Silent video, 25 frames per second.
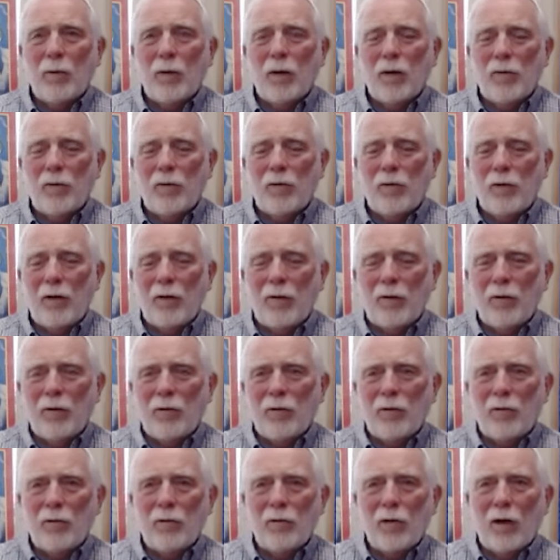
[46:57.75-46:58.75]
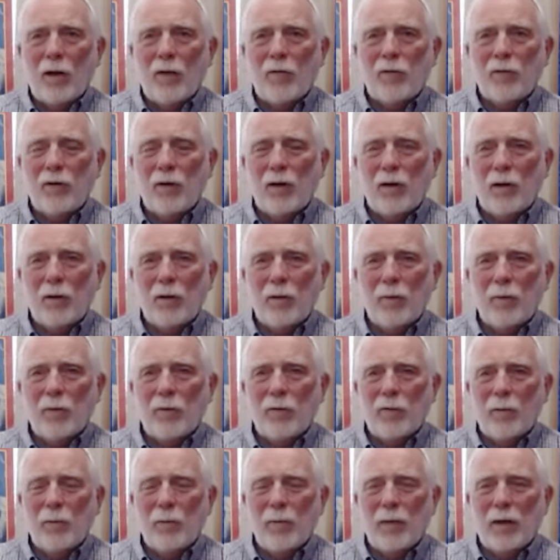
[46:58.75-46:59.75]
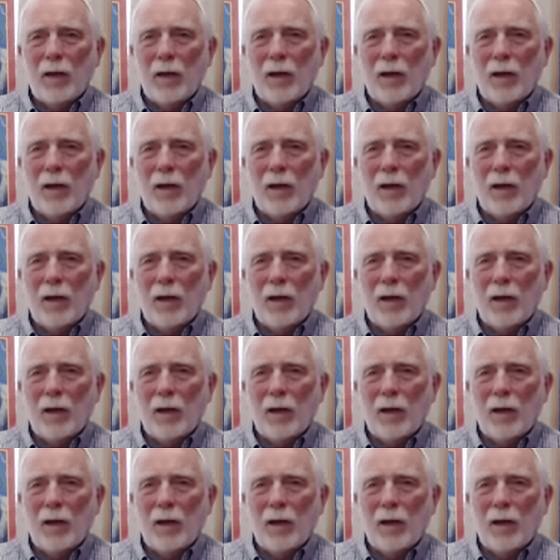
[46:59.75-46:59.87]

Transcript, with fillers: if Jesus is off dealing with something